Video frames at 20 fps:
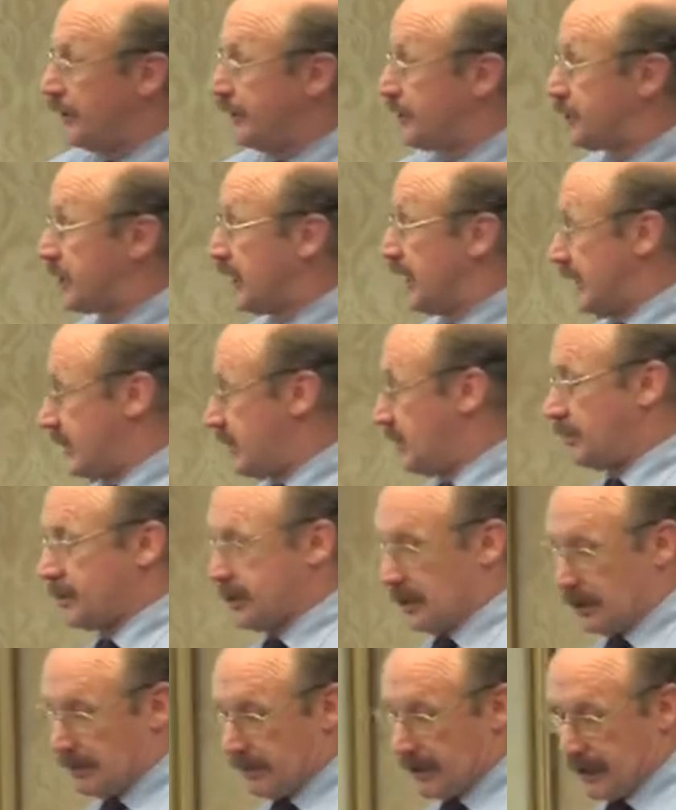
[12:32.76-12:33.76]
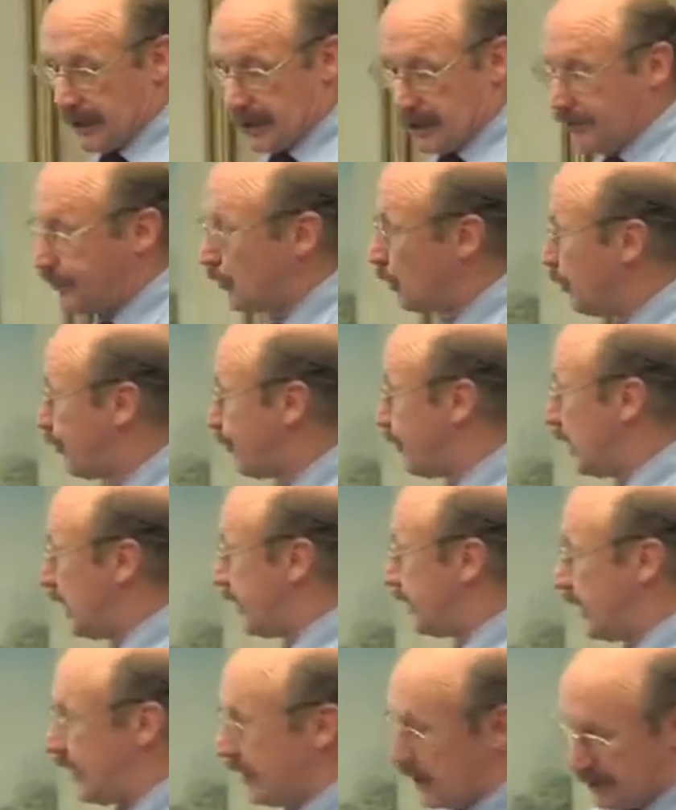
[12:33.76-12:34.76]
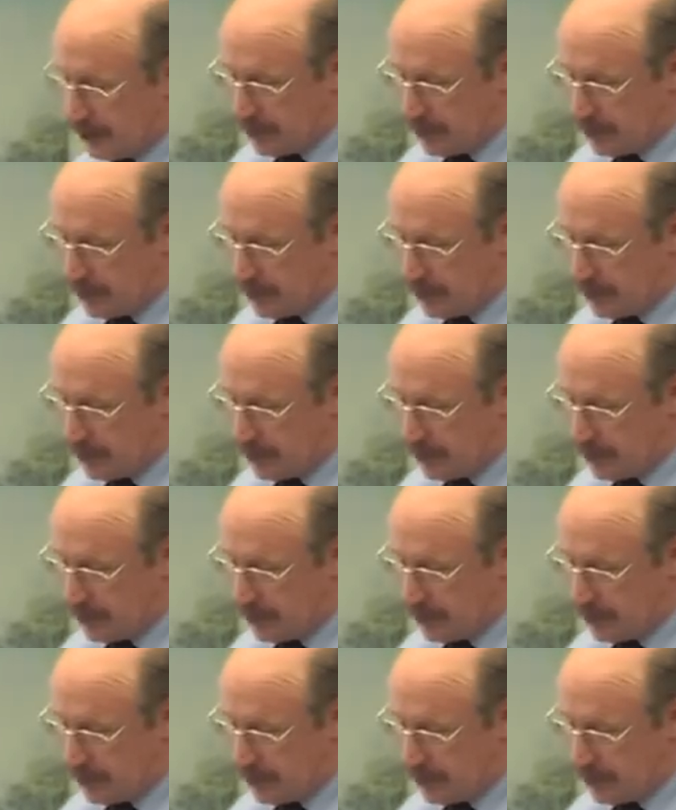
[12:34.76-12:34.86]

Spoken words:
That's all going to change sometime in the next 4 or